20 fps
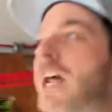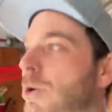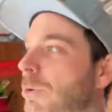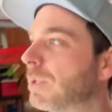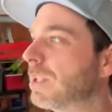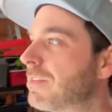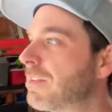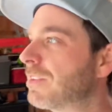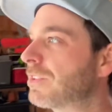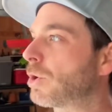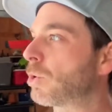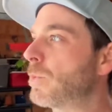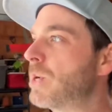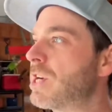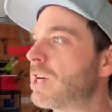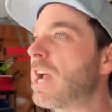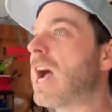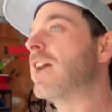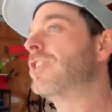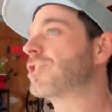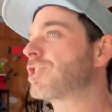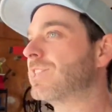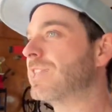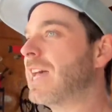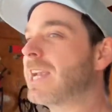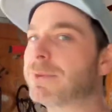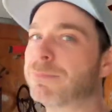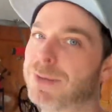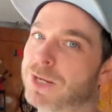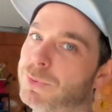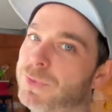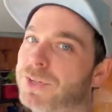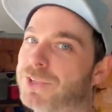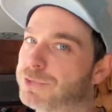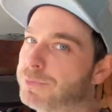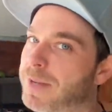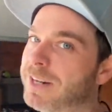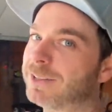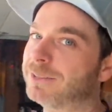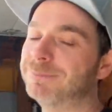don't really think they're weird. I just like big wheels
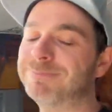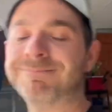better.